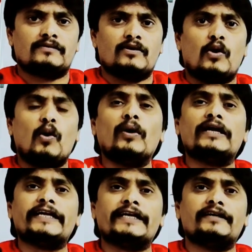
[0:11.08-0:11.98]

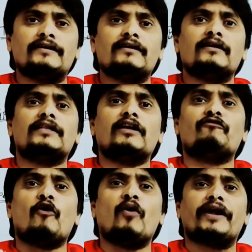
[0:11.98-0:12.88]
only the
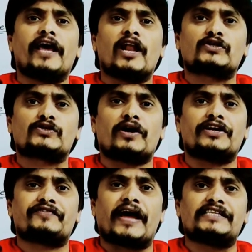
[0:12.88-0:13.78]
four
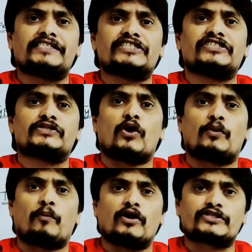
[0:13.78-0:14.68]
electronic transitions
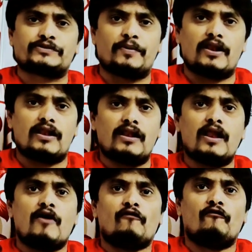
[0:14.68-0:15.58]
are possible
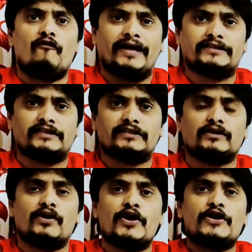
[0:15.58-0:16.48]
when
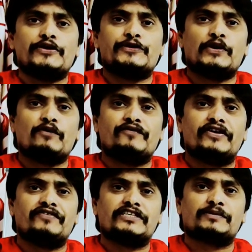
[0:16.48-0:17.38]
the
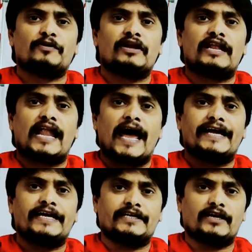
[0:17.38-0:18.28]
UV visible
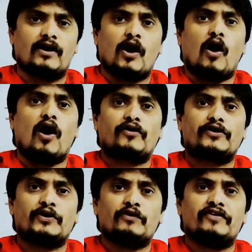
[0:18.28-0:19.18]
light or
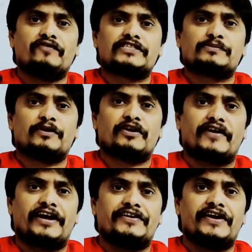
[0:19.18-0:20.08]
UV visible
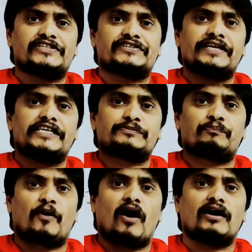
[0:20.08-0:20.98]
radiation is
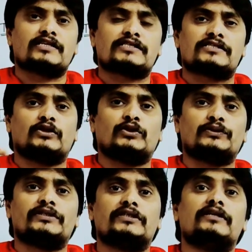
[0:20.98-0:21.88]
passed
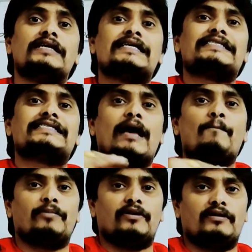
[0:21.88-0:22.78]
through the
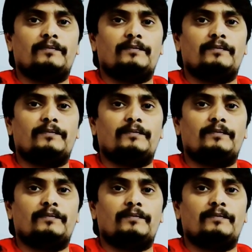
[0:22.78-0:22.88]
sample.